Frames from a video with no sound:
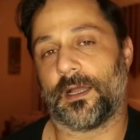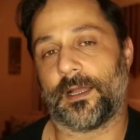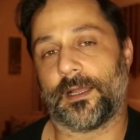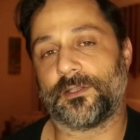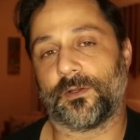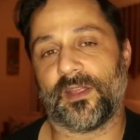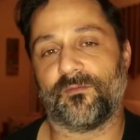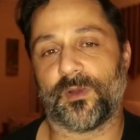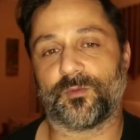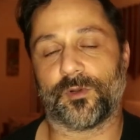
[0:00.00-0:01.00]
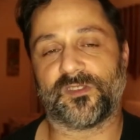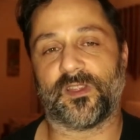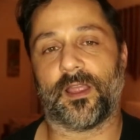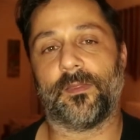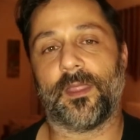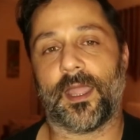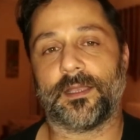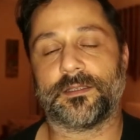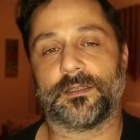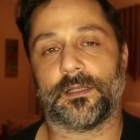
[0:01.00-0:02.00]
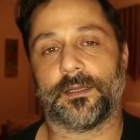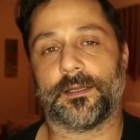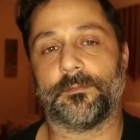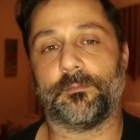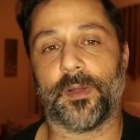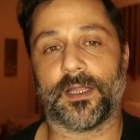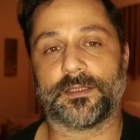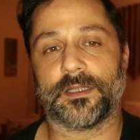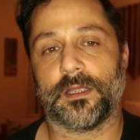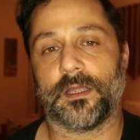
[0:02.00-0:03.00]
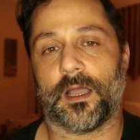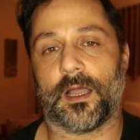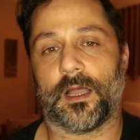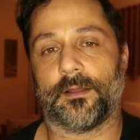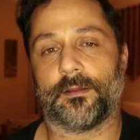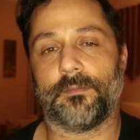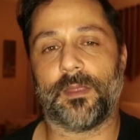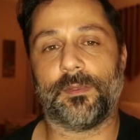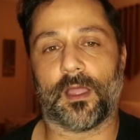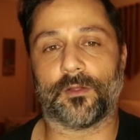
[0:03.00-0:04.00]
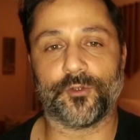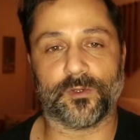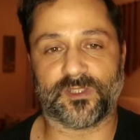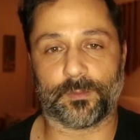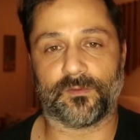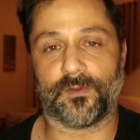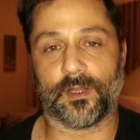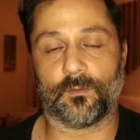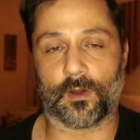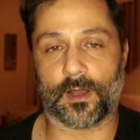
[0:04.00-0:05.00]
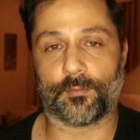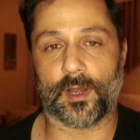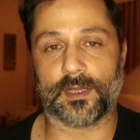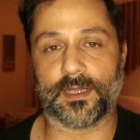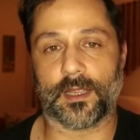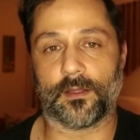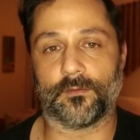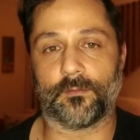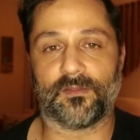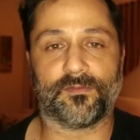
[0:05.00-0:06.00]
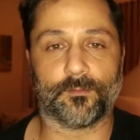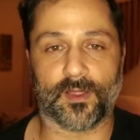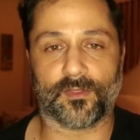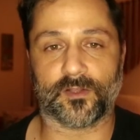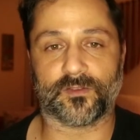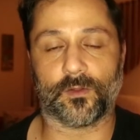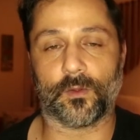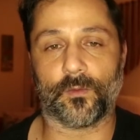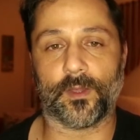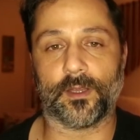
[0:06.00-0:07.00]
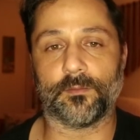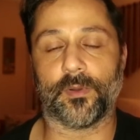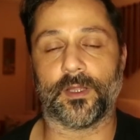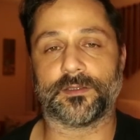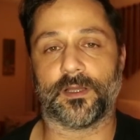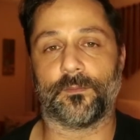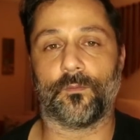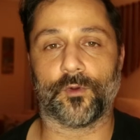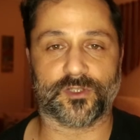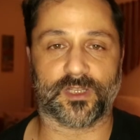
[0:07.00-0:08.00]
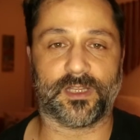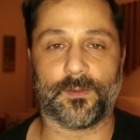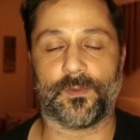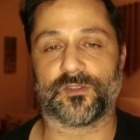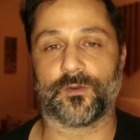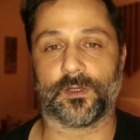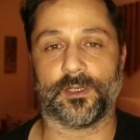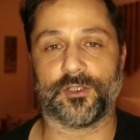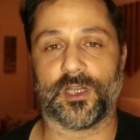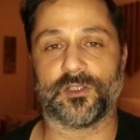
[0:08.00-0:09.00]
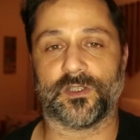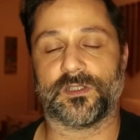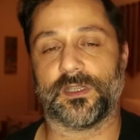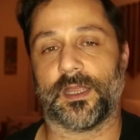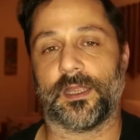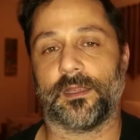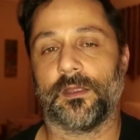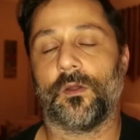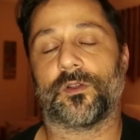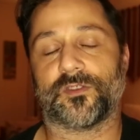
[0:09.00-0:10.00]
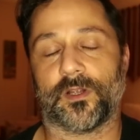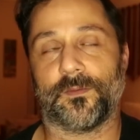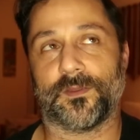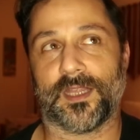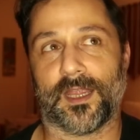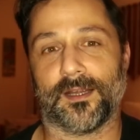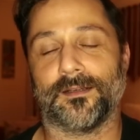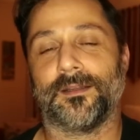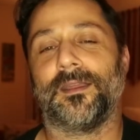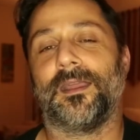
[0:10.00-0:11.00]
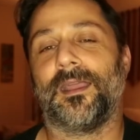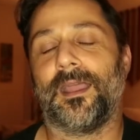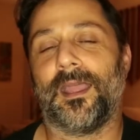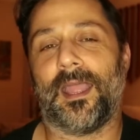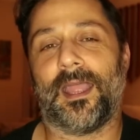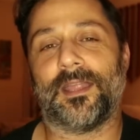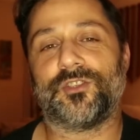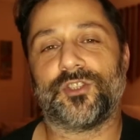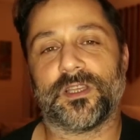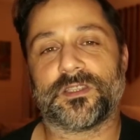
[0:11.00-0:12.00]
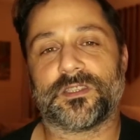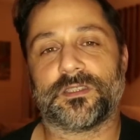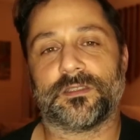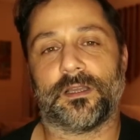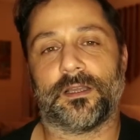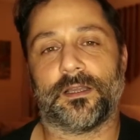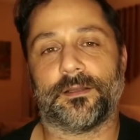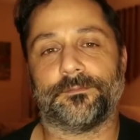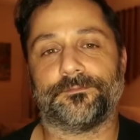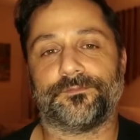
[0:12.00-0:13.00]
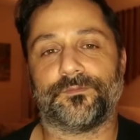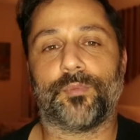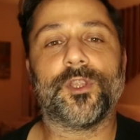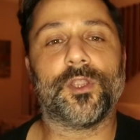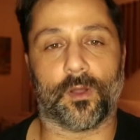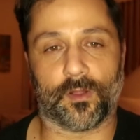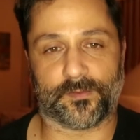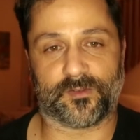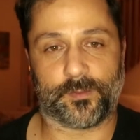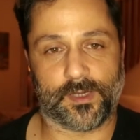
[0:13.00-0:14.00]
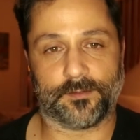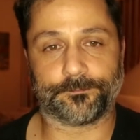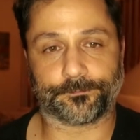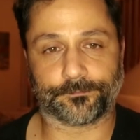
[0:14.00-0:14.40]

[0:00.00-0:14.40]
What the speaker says: I don't have much more to say on that, but maybe I'll do a separate video where I break down my thoughts on the whole thing, but we're just going to keep this strictly to Changelings today, or sorry, The Tear, and just bring you all up to speed.